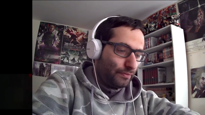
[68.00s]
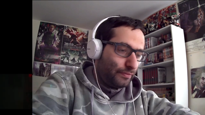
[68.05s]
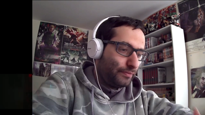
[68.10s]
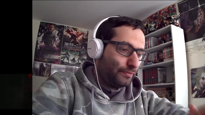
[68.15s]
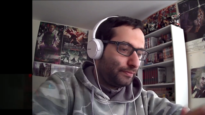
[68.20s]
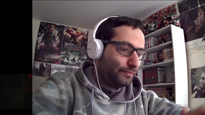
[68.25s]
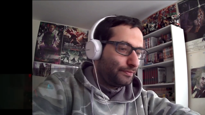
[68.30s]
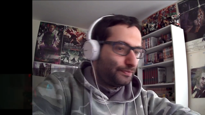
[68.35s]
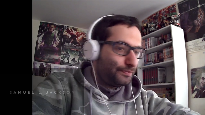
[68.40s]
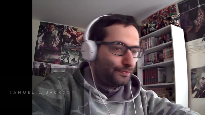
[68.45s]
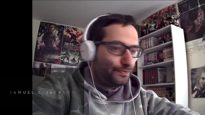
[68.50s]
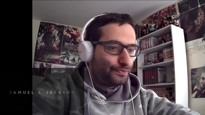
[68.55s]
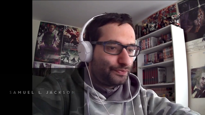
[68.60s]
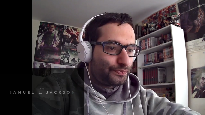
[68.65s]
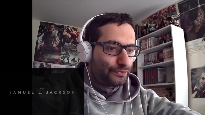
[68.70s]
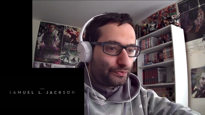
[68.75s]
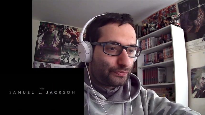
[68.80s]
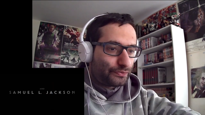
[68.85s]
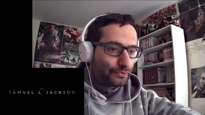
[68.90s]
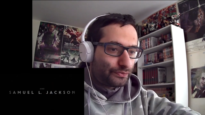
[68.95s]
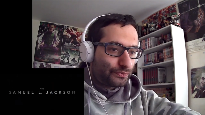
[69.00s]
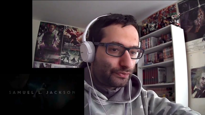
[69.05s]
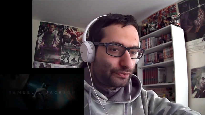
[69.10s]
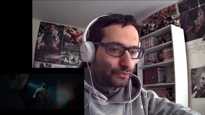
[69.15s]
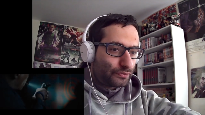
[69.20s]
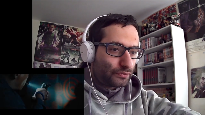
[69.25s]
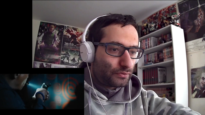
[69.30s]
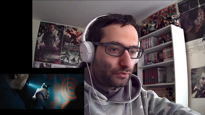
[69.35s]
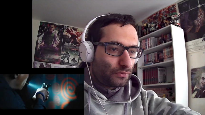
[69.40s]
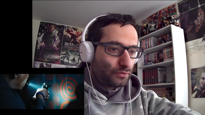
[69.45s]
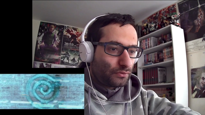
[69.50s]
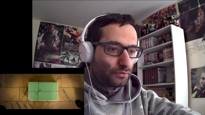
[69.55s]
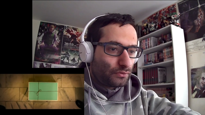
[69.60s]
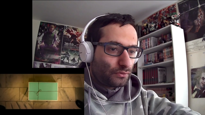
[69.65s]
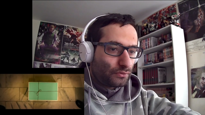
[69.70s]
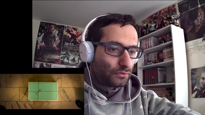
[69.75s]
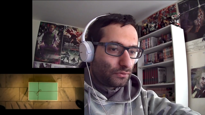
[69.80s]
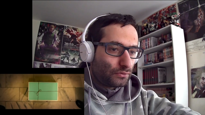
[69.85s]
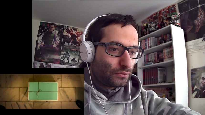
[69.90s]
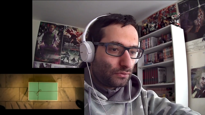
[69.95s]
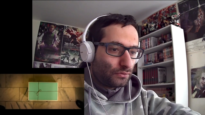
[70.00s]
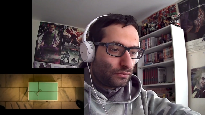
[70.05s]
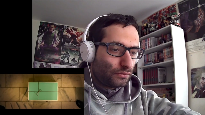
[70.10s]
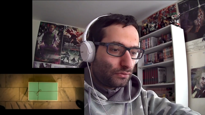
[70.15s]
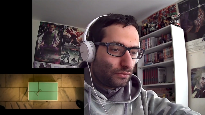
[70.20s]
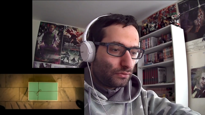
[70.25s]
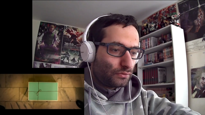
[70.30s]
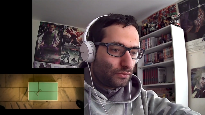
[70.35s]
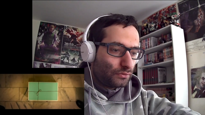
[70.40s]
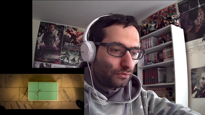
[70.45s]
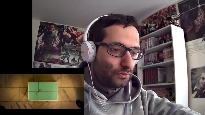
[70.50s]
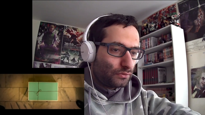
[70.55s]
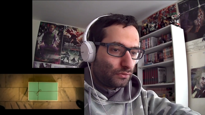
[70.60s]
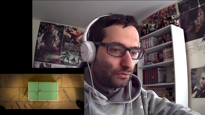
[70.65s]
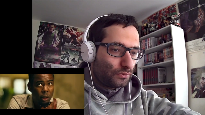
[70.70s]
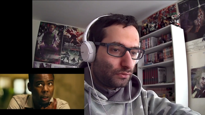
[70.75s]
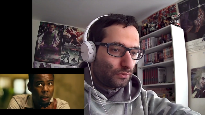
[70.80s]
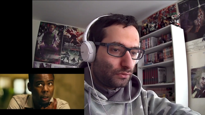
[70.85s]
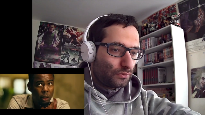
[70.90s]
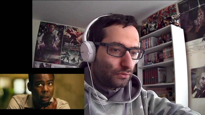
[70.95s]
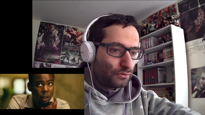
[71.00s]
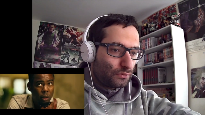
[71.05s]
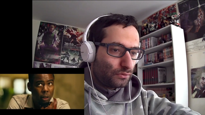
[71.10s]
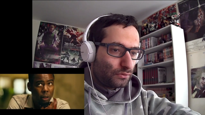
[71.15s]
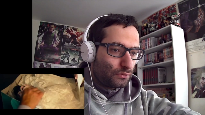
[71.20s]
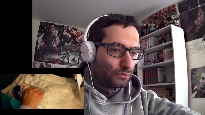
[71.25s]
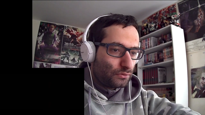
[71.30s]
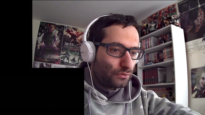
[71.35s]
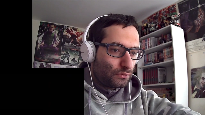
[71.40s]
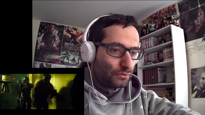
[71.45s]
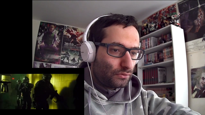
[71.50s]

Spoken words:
Nobody speaks.